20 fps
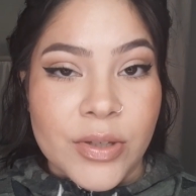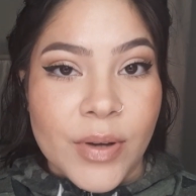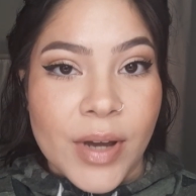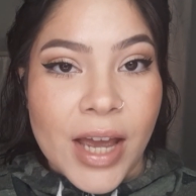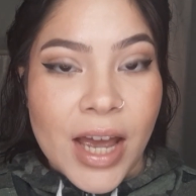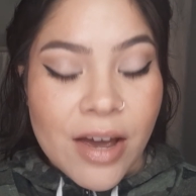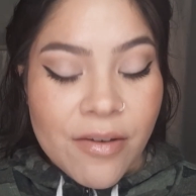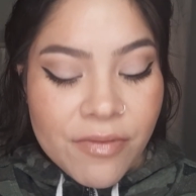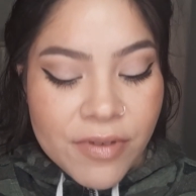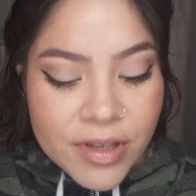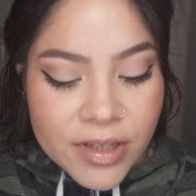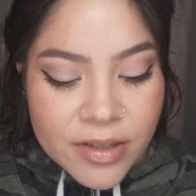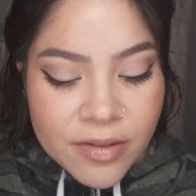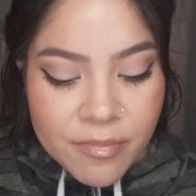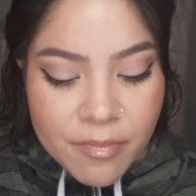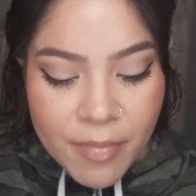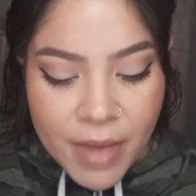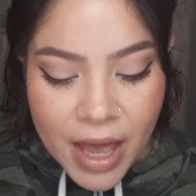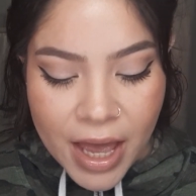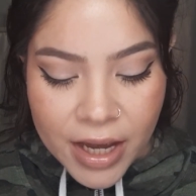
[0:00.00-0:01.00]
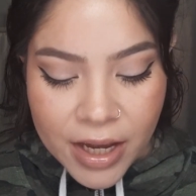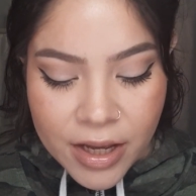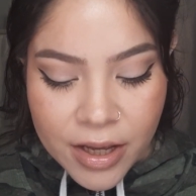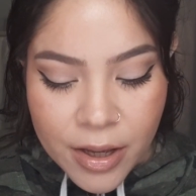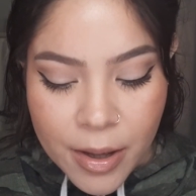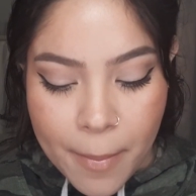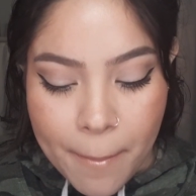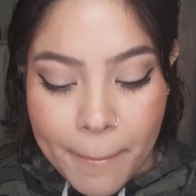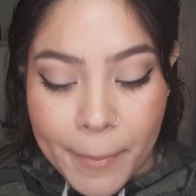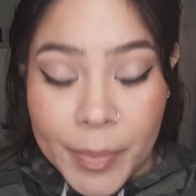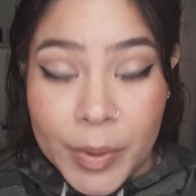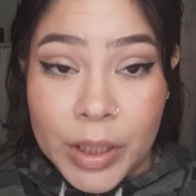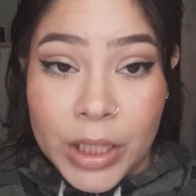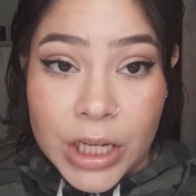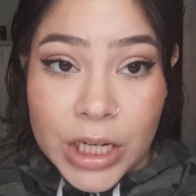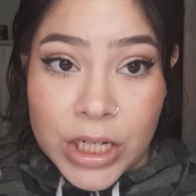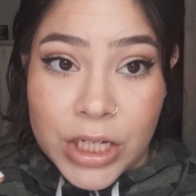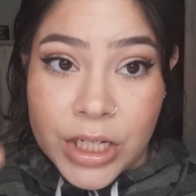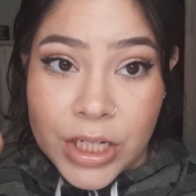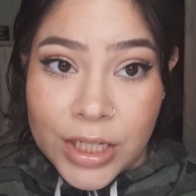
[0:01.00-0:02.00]
I have this MAC
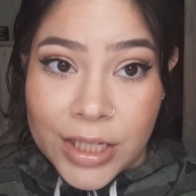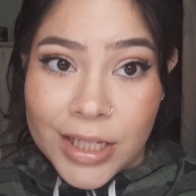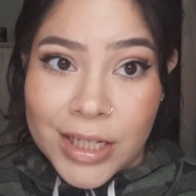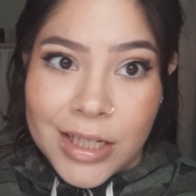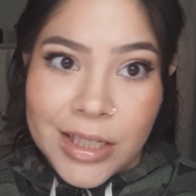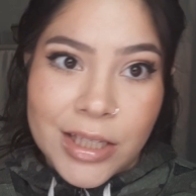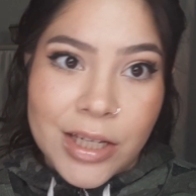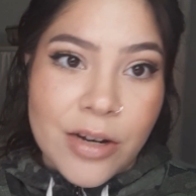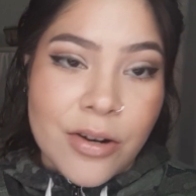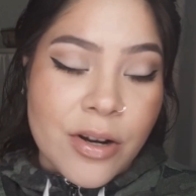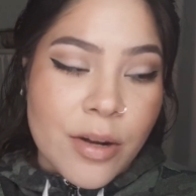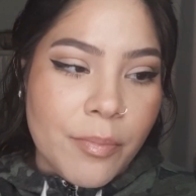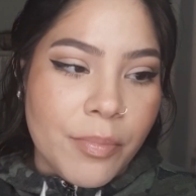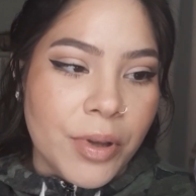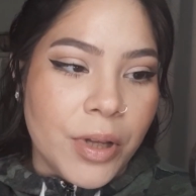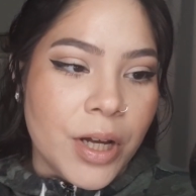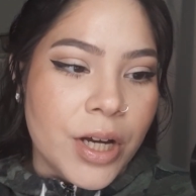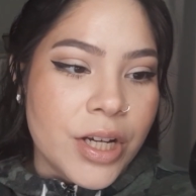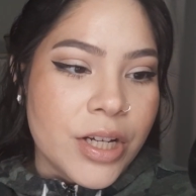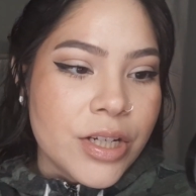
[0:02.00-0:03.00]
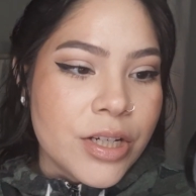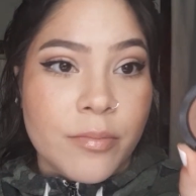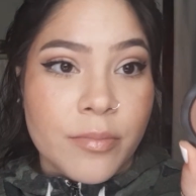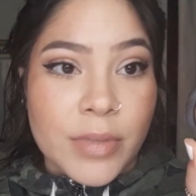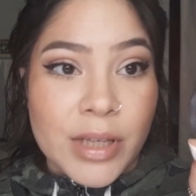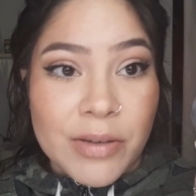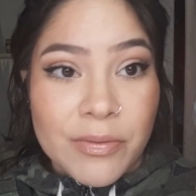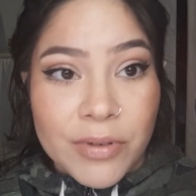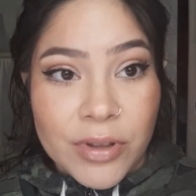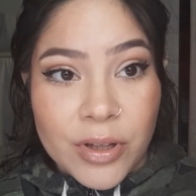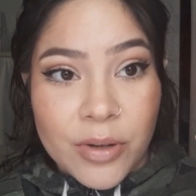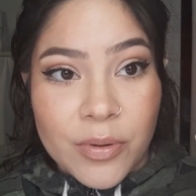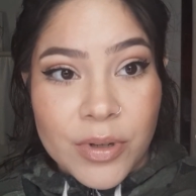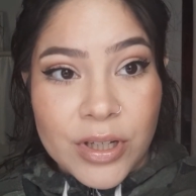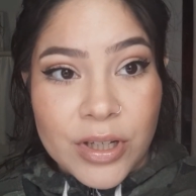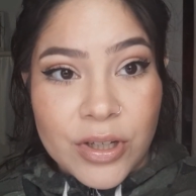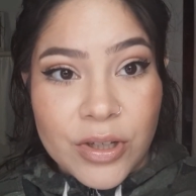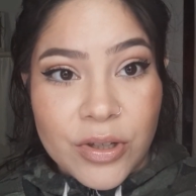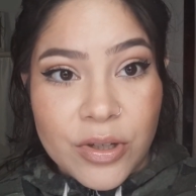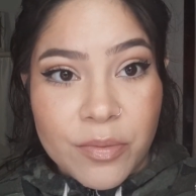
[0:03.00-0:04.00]
blush. It's considered a blush, even though
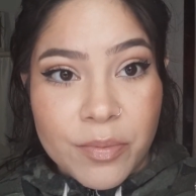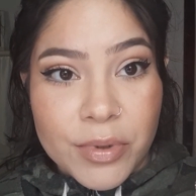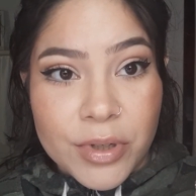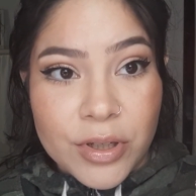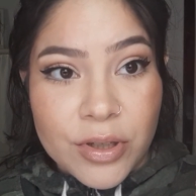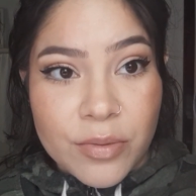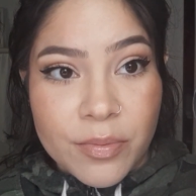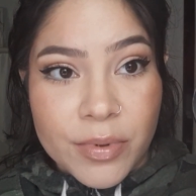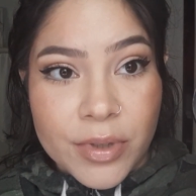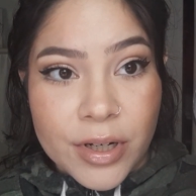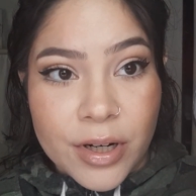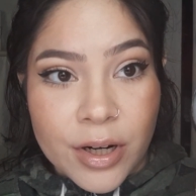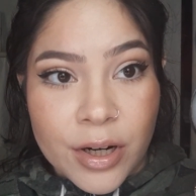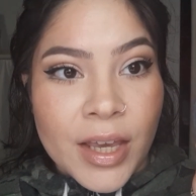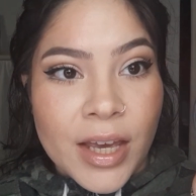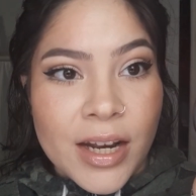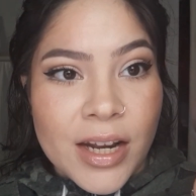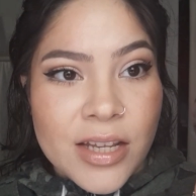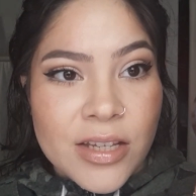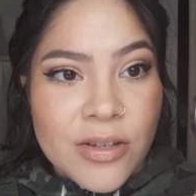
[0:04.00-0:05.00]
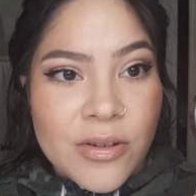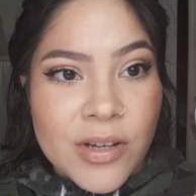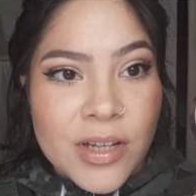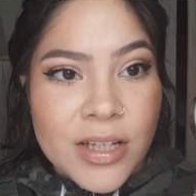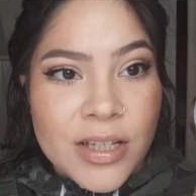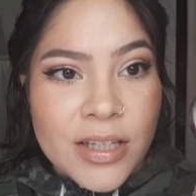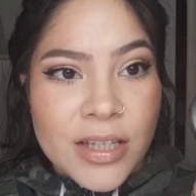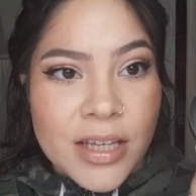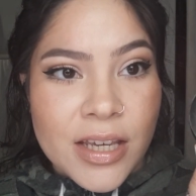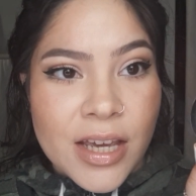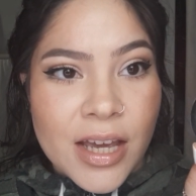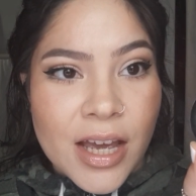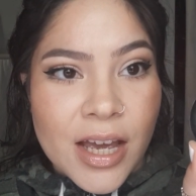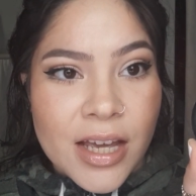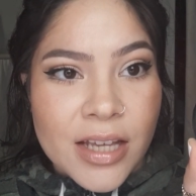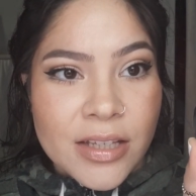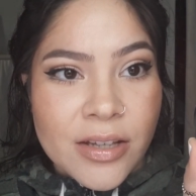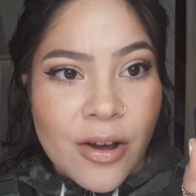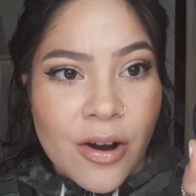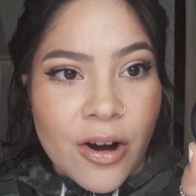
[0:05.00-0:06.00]
it's super, super dark. And as you can see, it
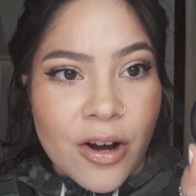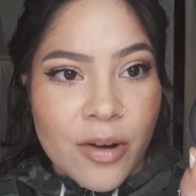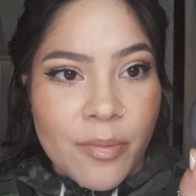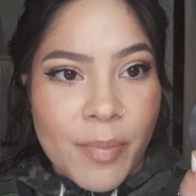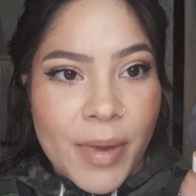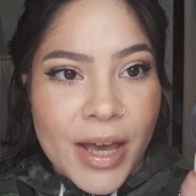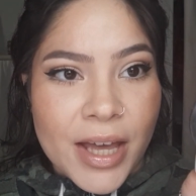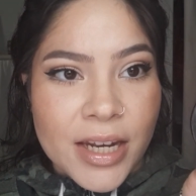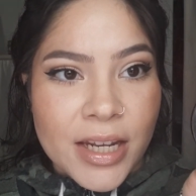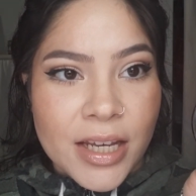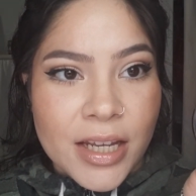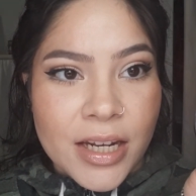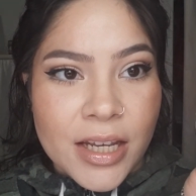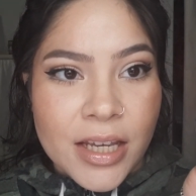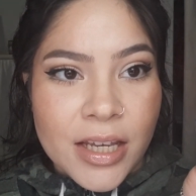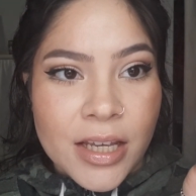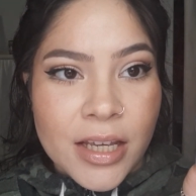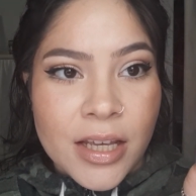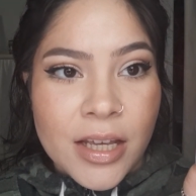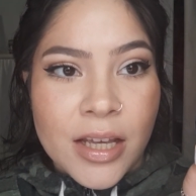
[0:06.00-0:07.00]
has hard pan in it.